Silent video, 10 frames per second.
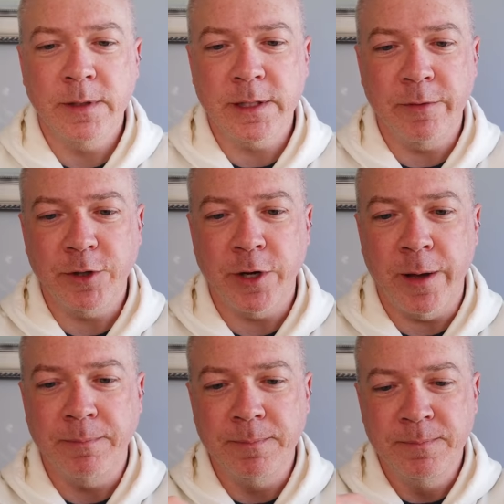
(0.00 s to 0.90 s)
Let's give it a
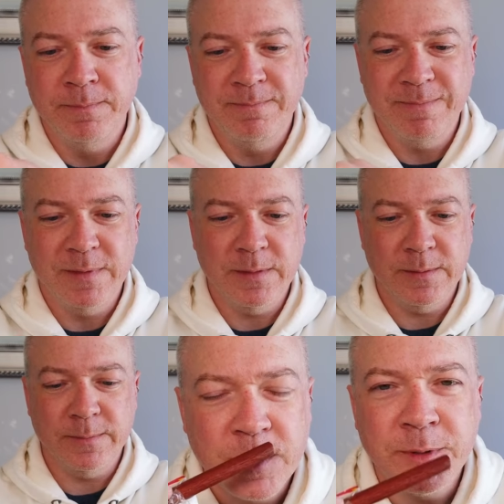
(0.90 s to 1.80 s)
try.
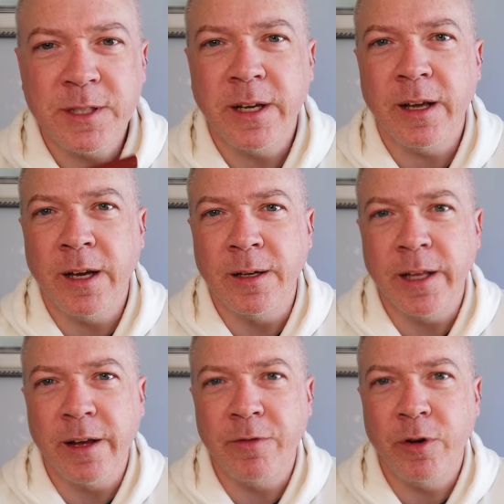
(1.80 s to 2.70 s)
It smells like uh,
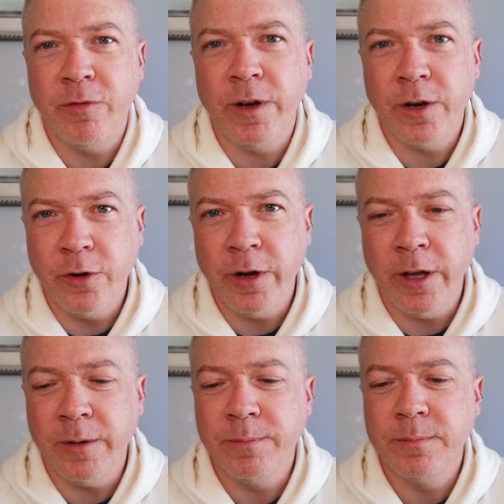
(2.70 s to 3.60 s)
like a very
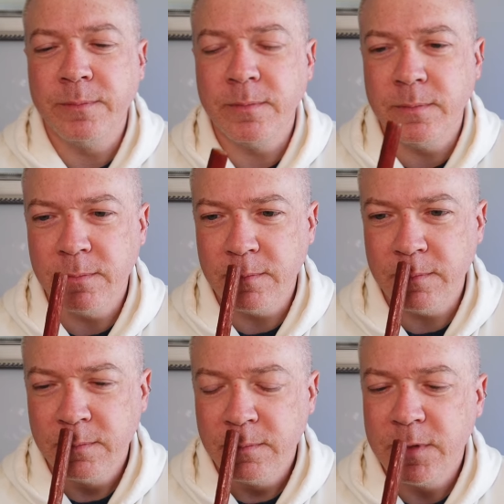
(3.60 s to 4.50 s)
vinegary
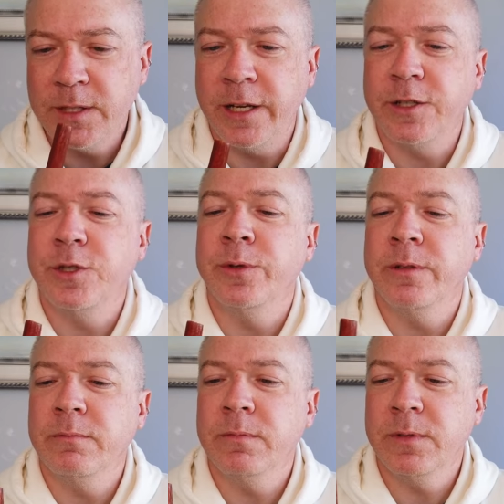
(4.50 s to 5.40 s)
scent to
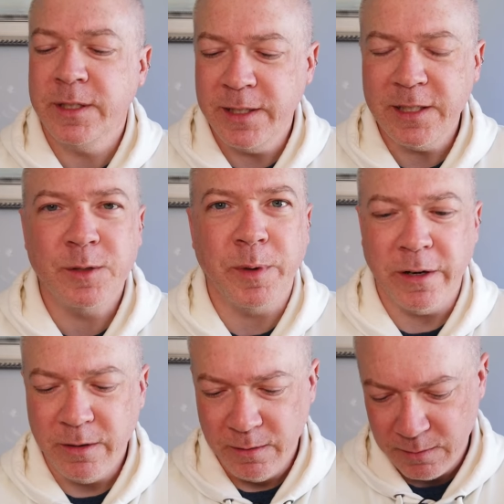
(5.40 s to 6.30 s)
it. Is it
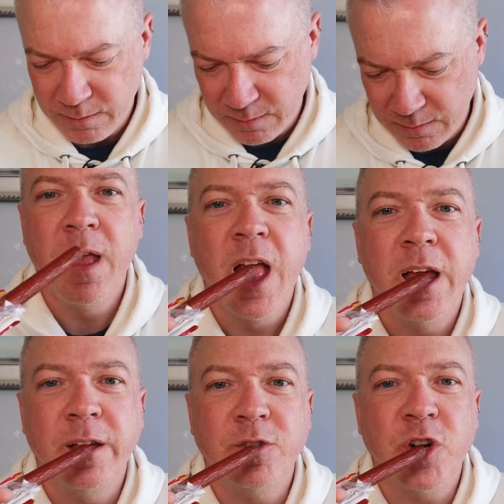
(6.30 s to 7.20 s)
expired?
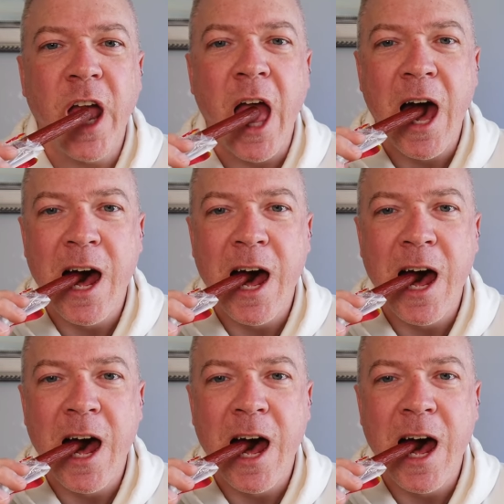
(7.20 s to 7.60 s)
Let me give it a try.